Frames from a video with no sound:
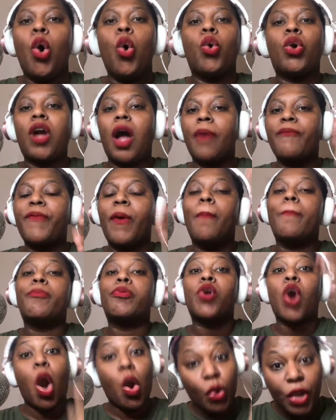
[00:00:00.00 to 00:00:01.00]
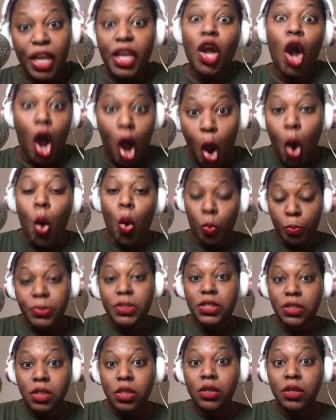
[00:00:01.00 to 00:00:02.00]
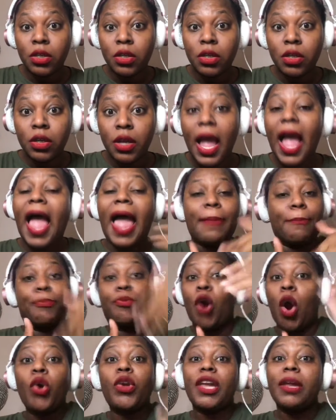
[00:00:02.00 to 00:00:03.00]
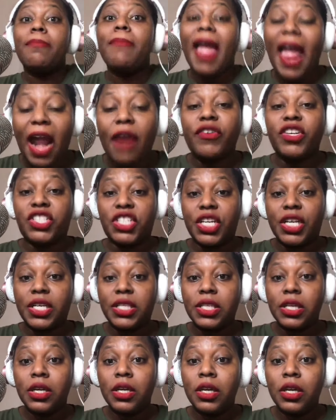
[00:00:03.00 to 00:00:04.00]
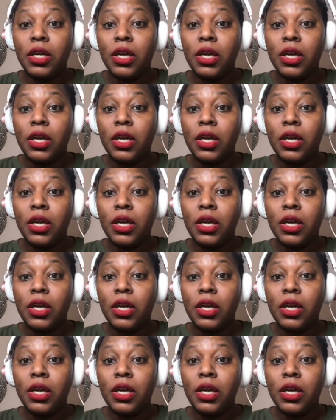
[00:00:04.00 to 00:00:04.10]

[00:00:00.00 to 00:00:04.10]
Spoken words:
who come from broken homes, had broken marriages.